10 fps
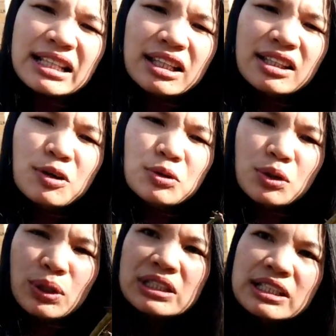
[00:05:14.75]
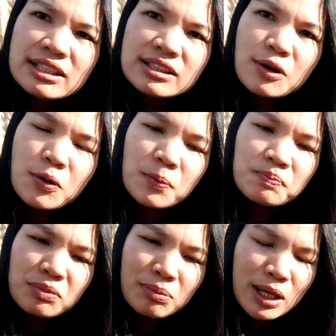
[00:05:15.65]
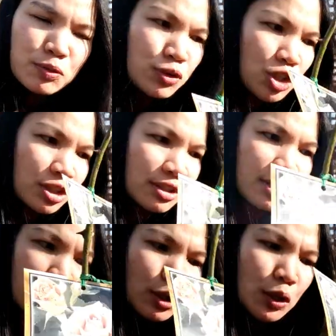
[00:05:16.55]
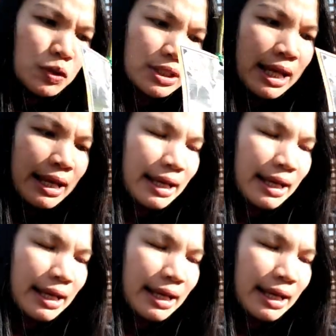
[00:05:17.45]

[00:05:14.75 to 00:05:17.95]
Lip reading: I think only 1 year old bare rooted rose.